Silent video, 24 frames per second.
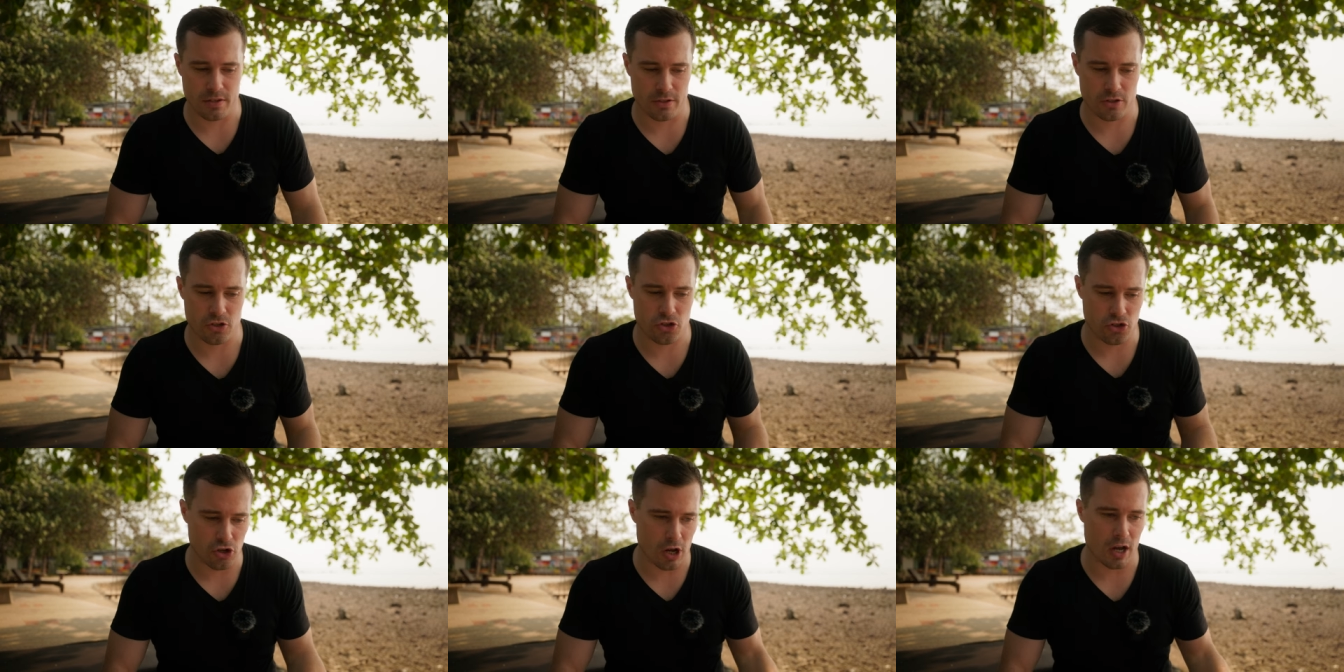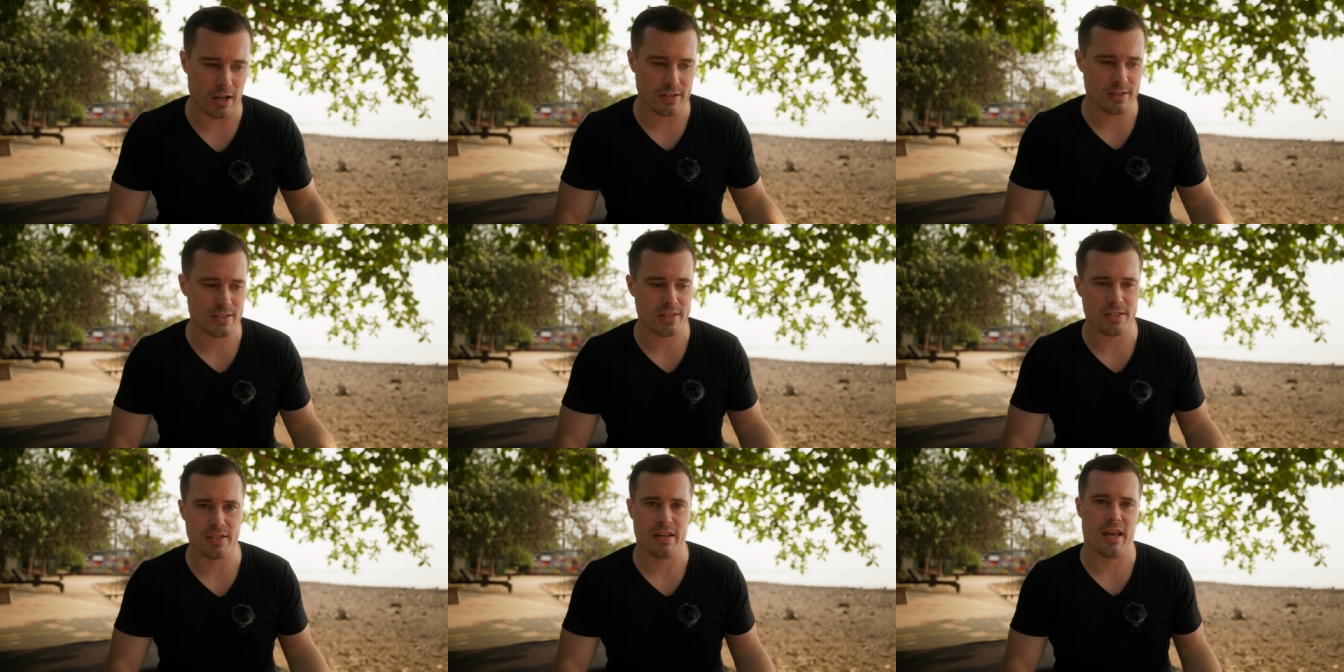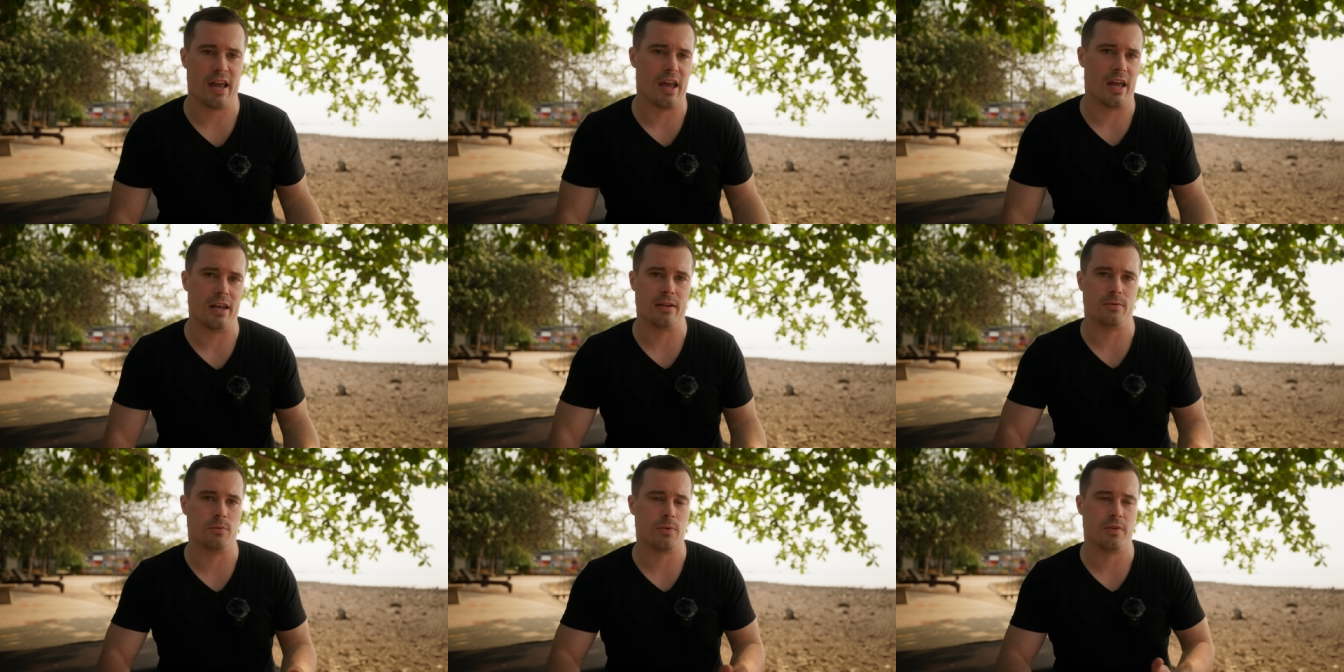his shots.
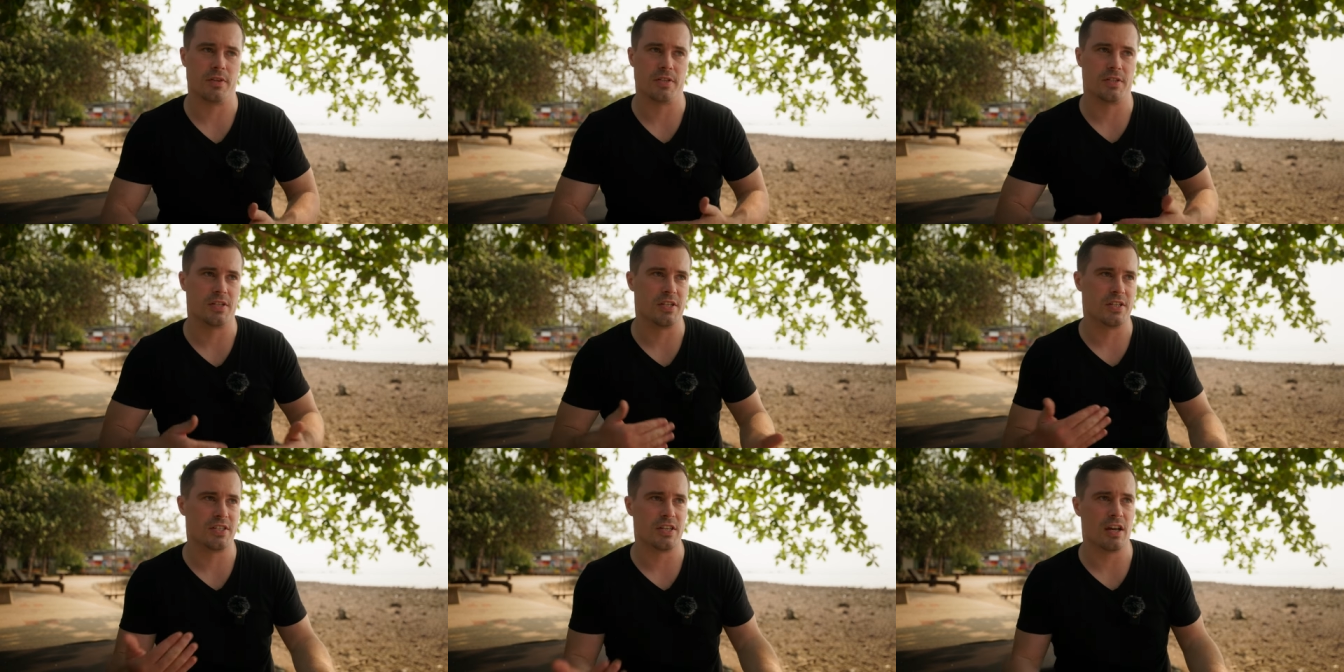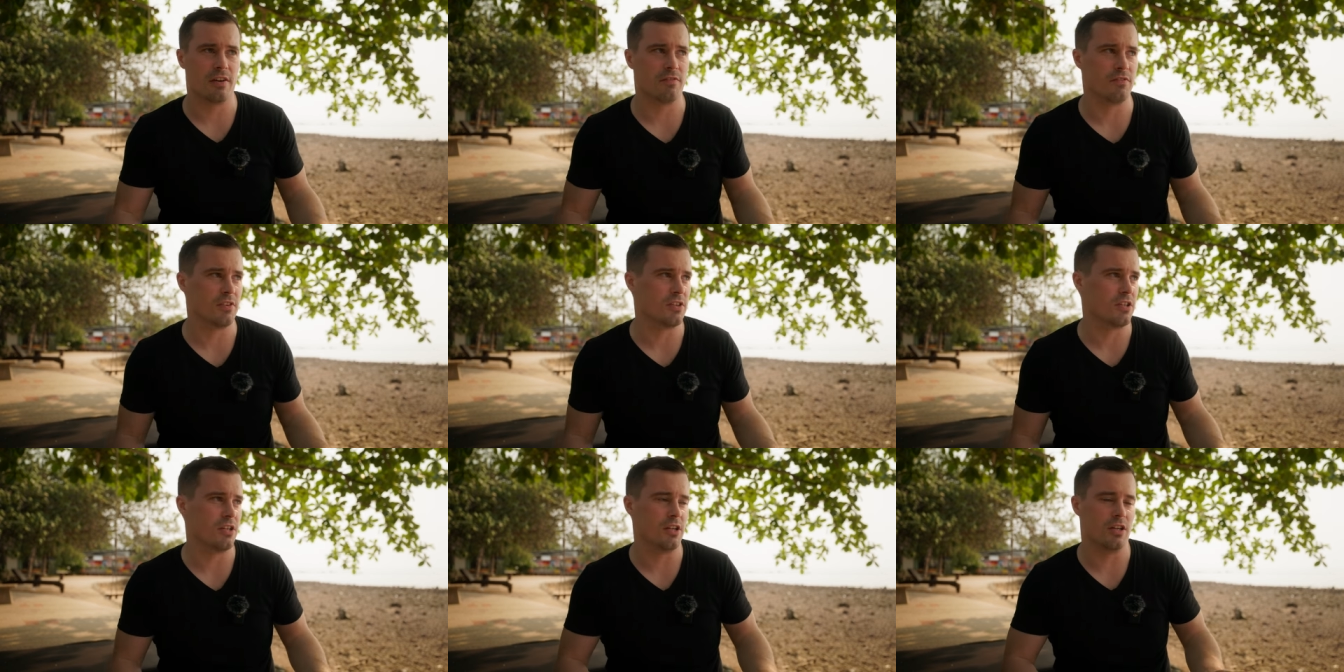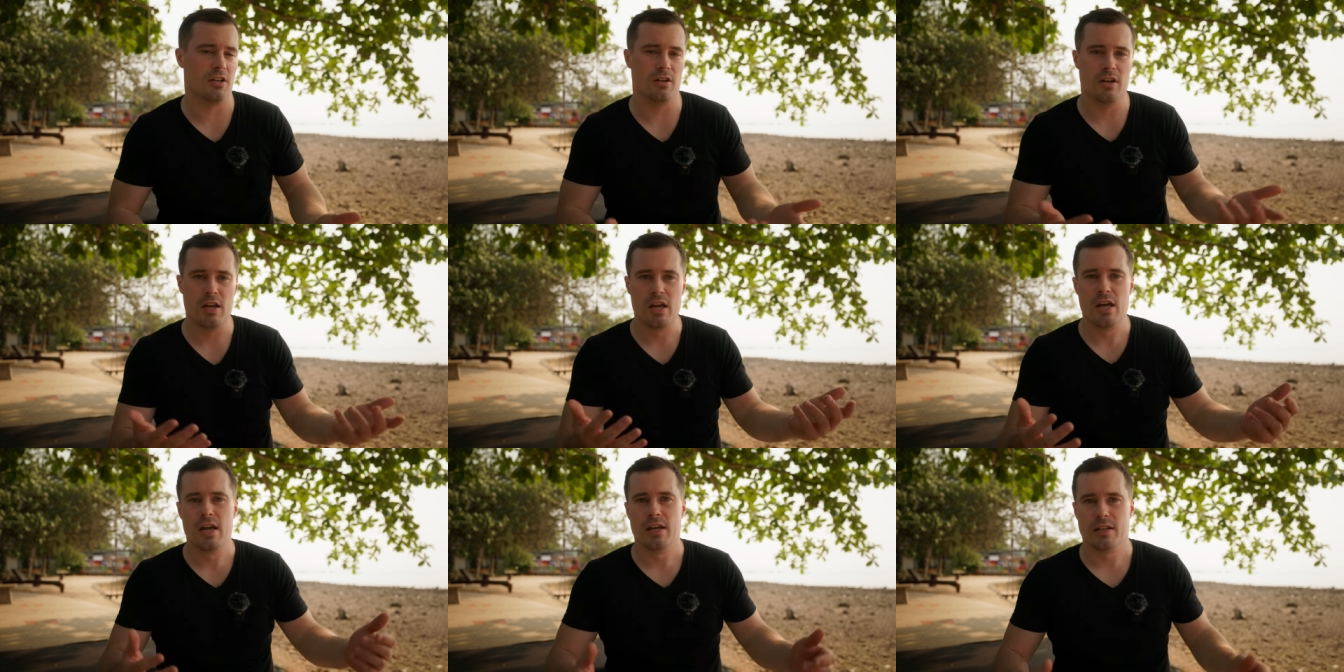And with the
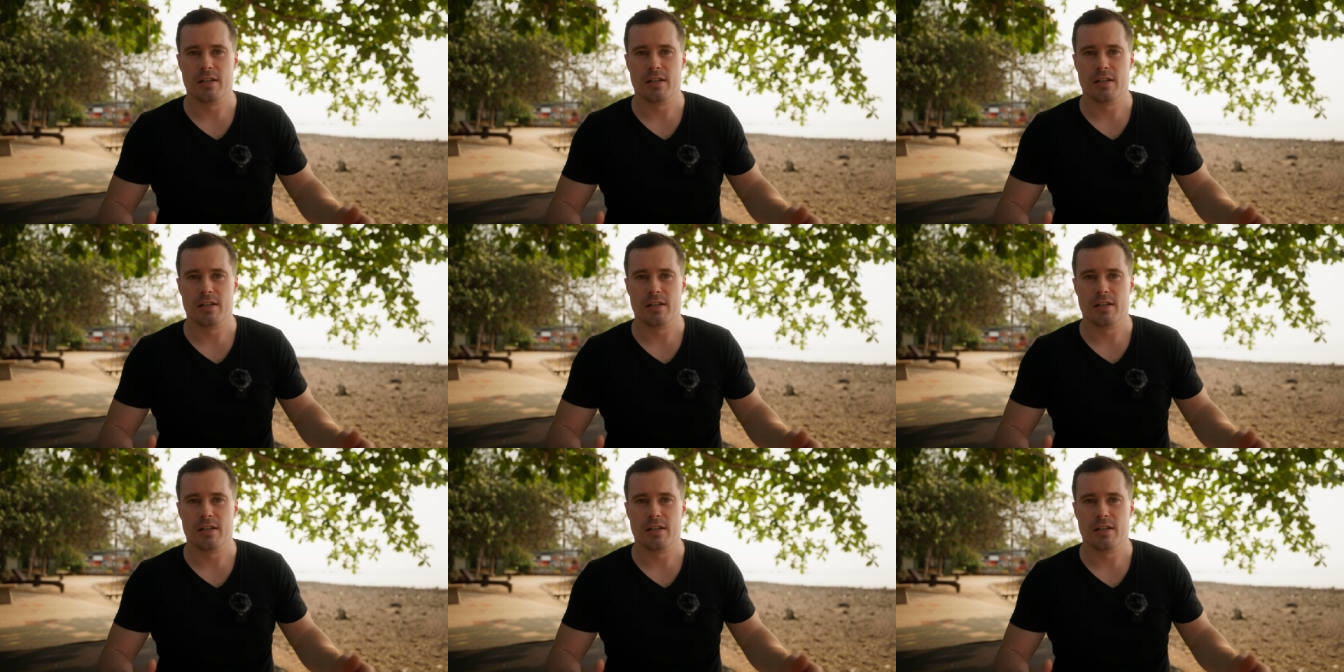C70,